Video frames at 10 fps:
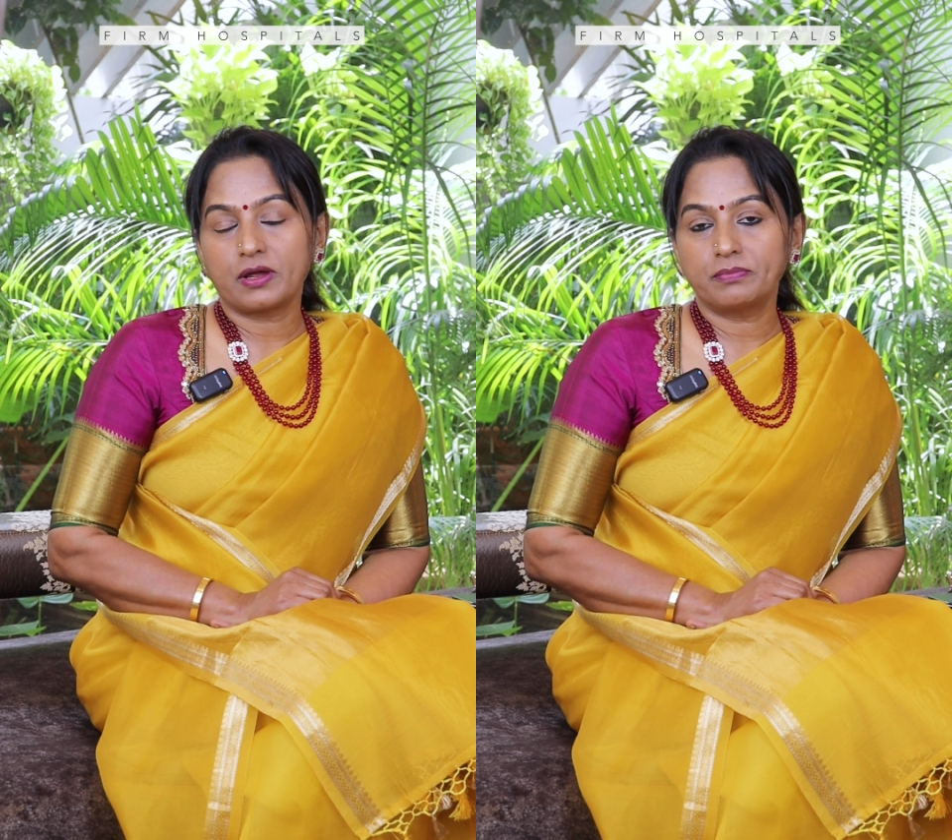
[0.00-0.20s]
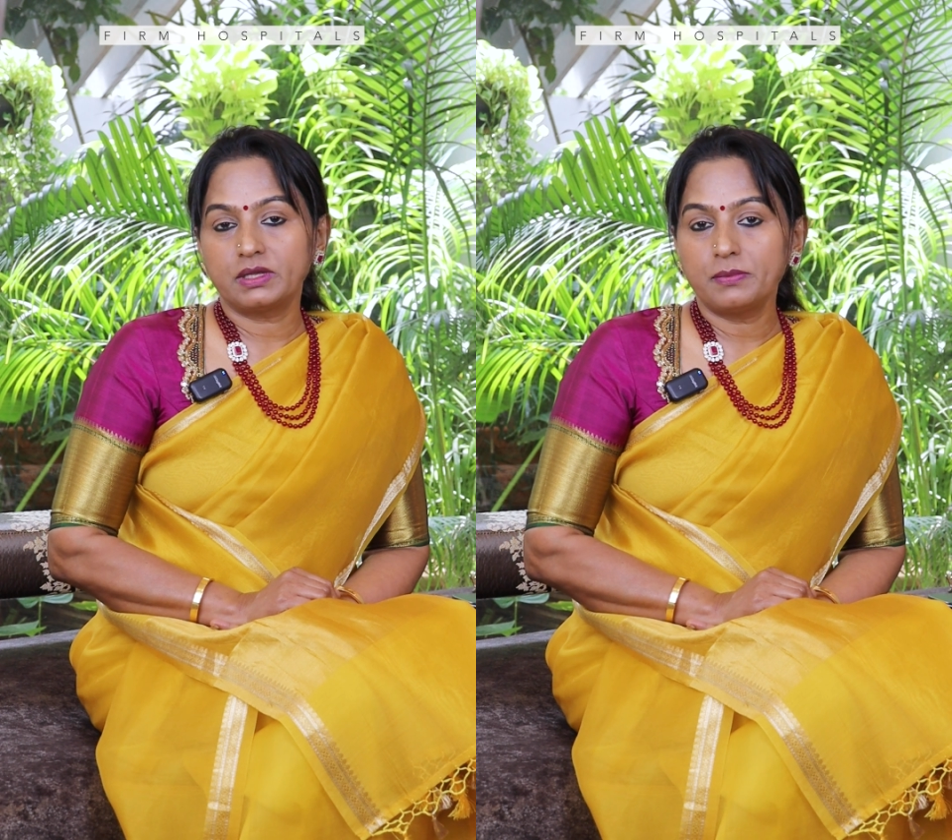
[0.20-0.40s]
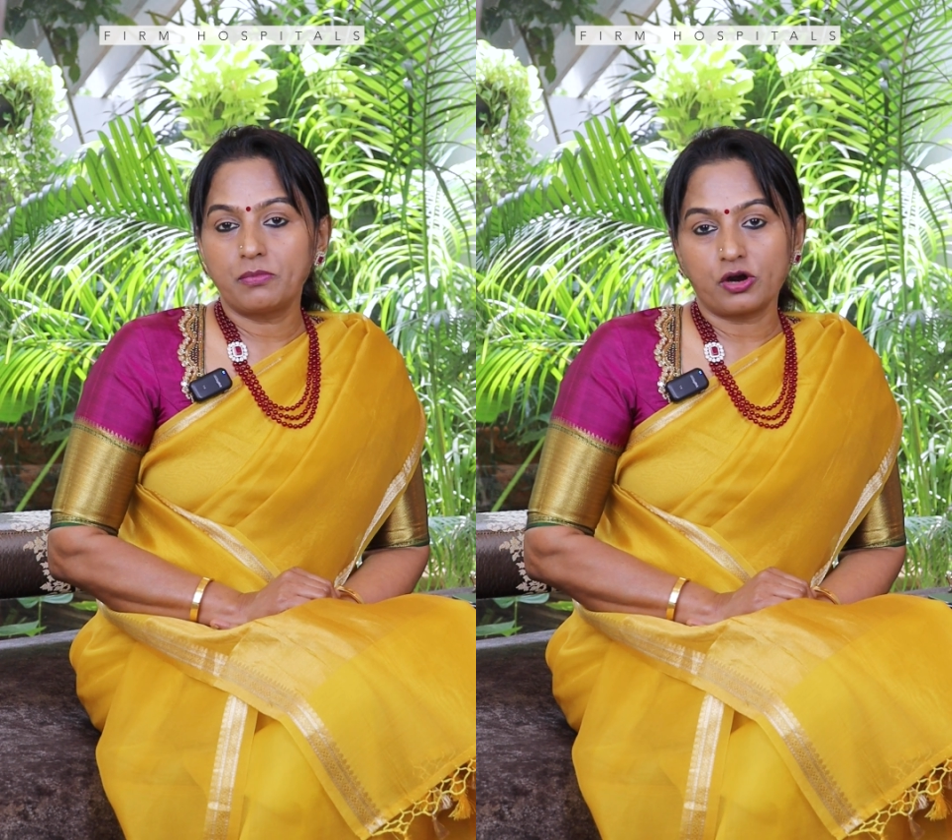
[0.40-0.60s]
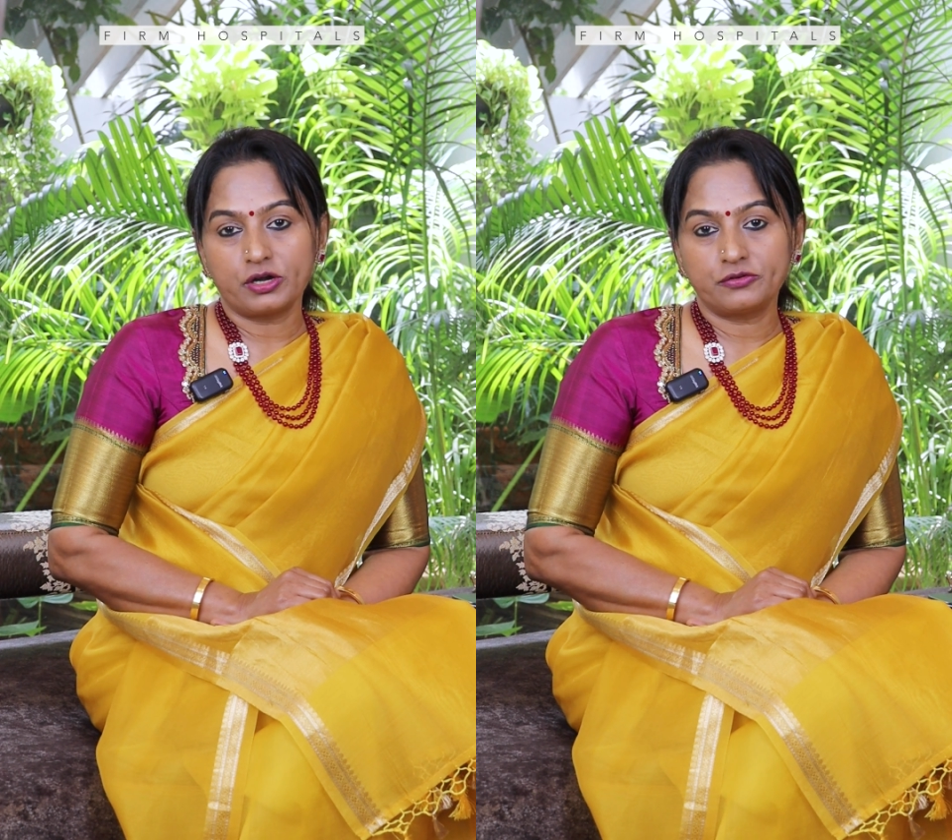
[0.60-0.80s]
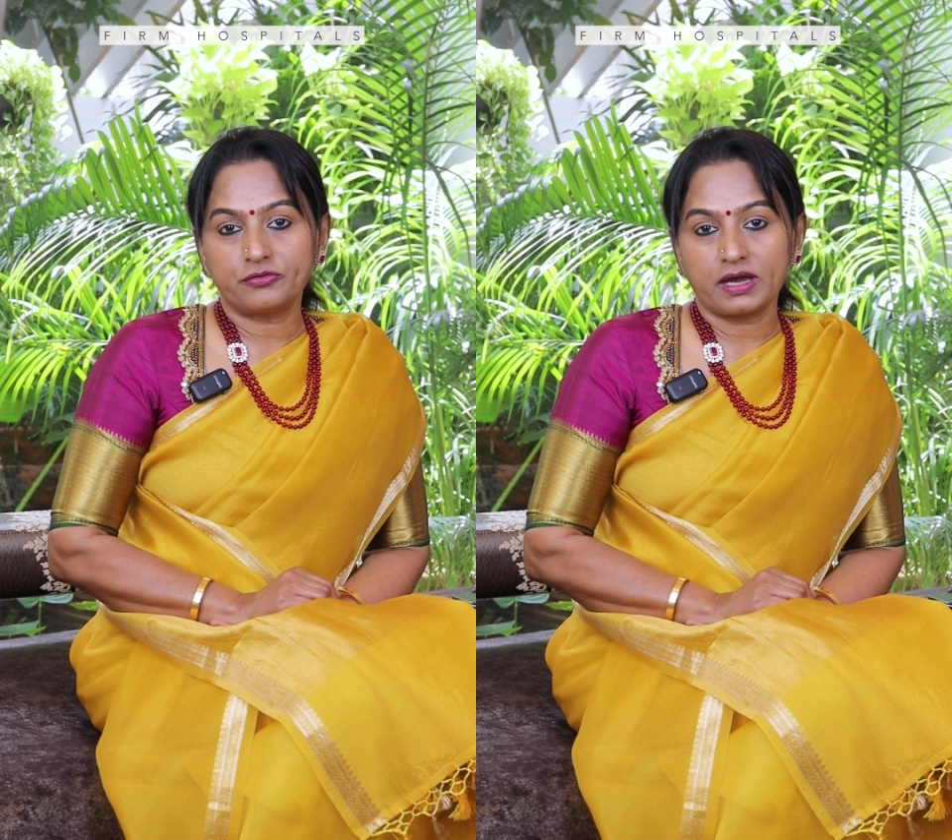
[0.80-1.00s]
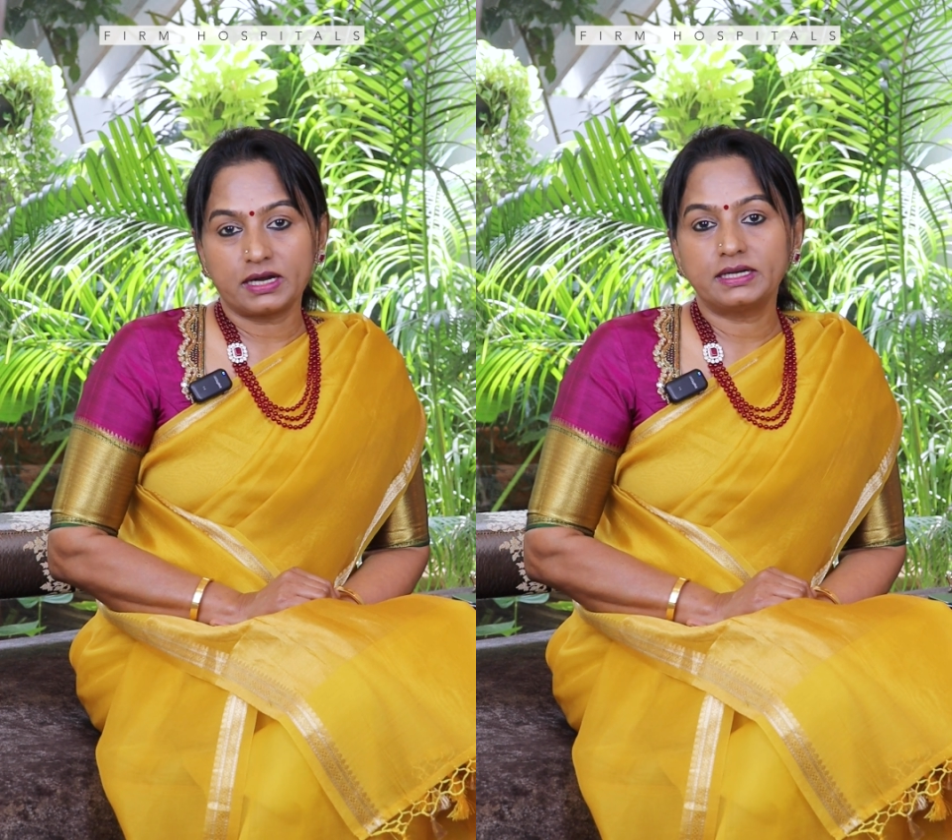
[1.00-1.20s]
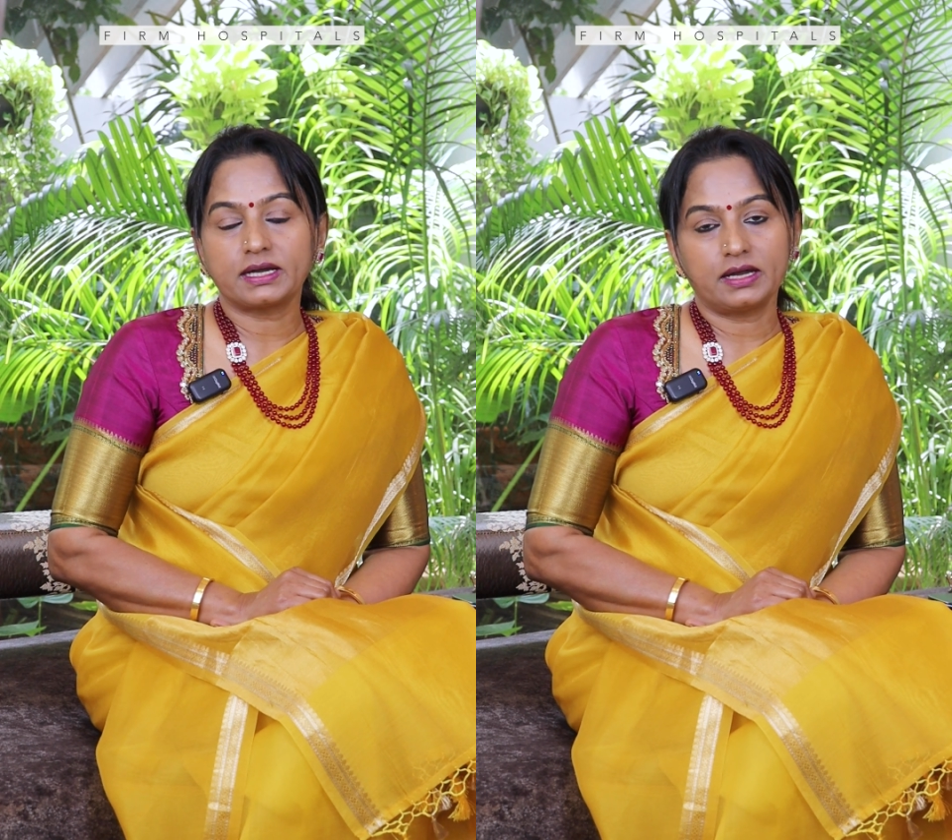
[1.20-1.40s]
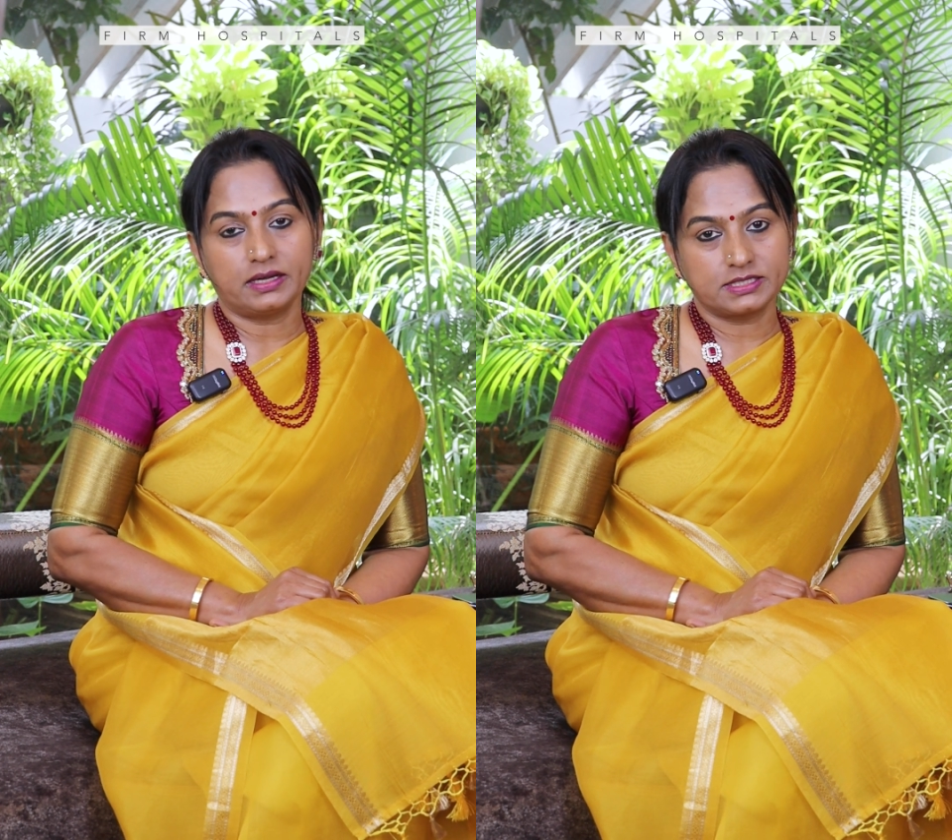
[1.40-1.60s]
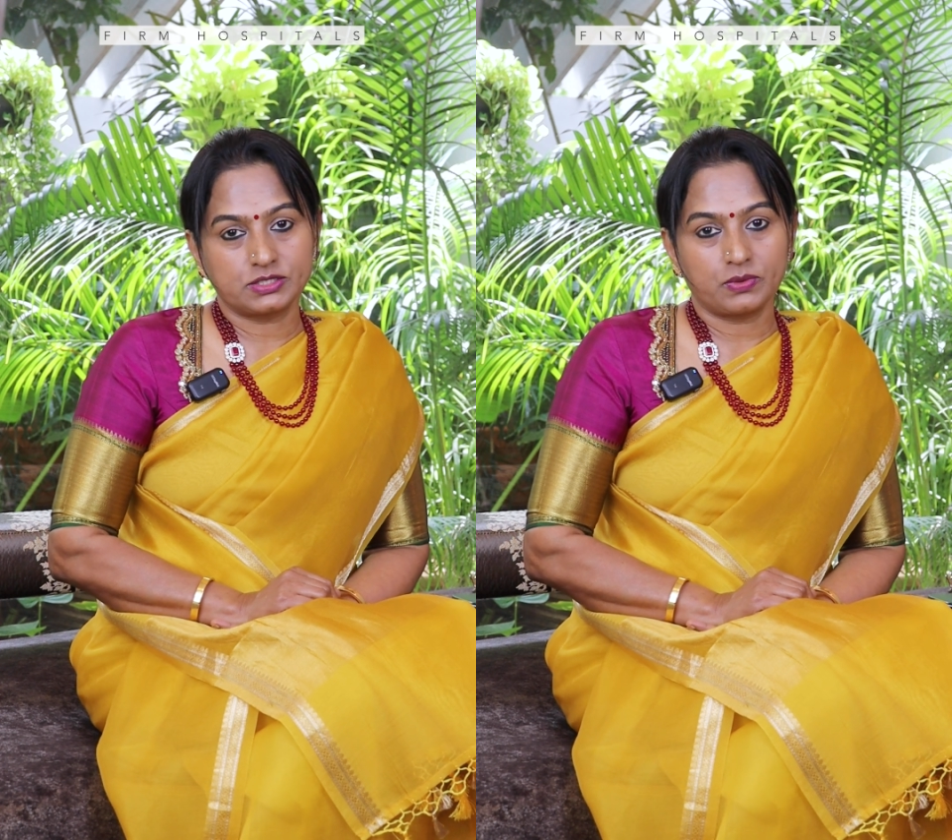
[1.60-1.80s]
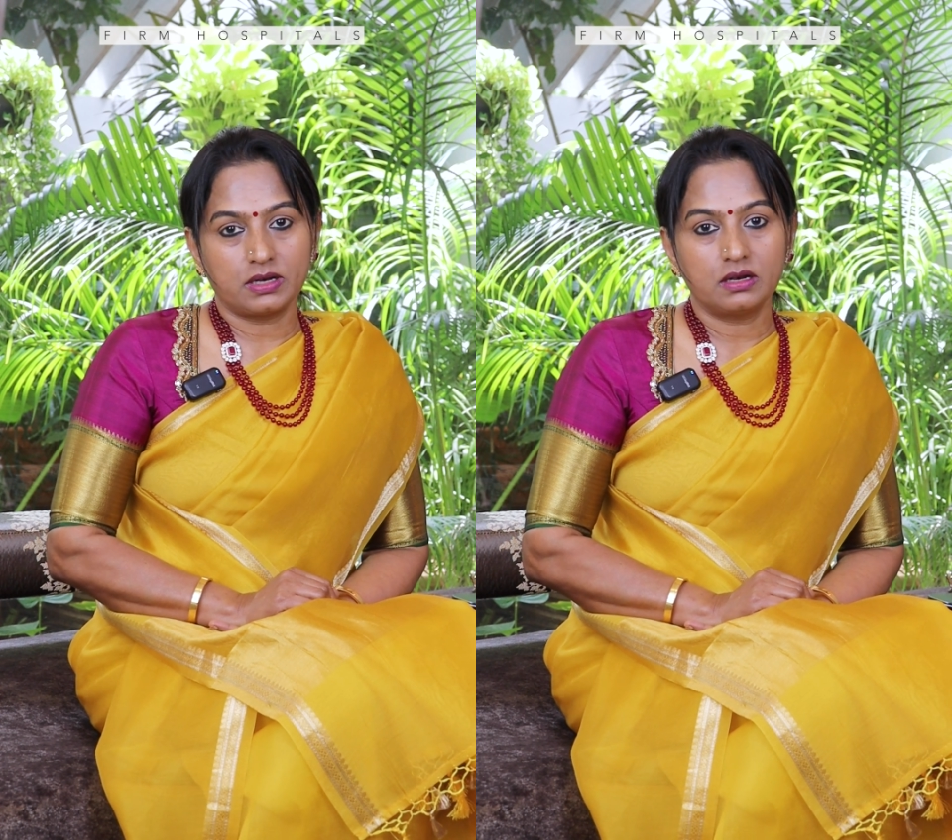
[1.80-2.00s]
from the body fat as
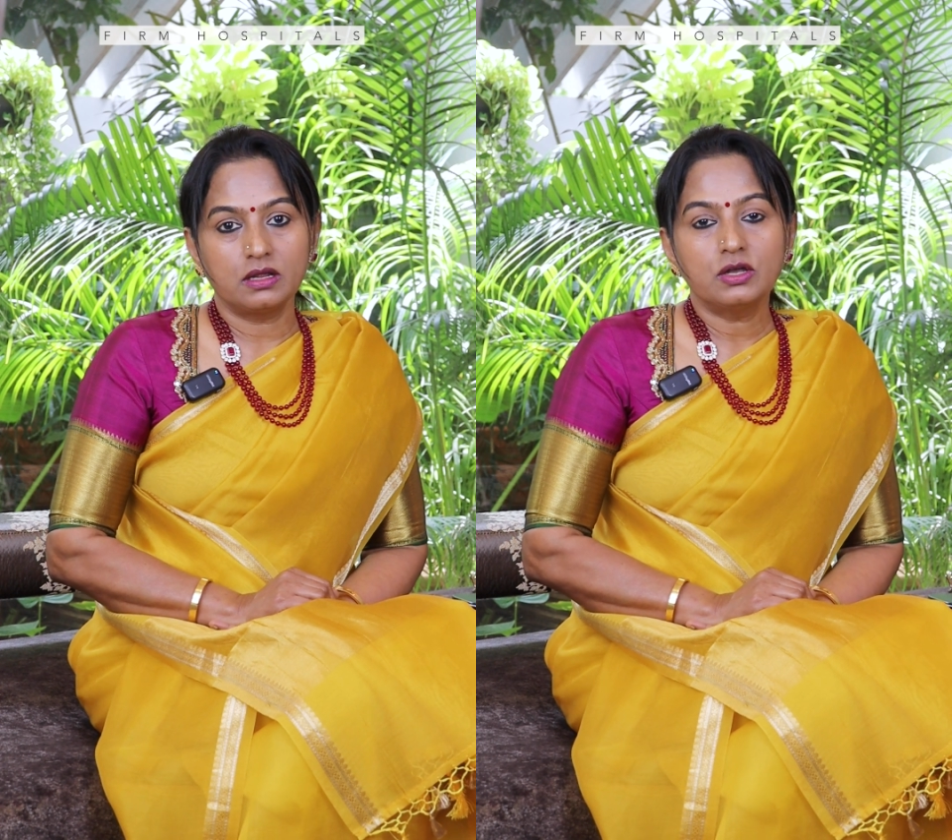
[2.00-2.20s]
well.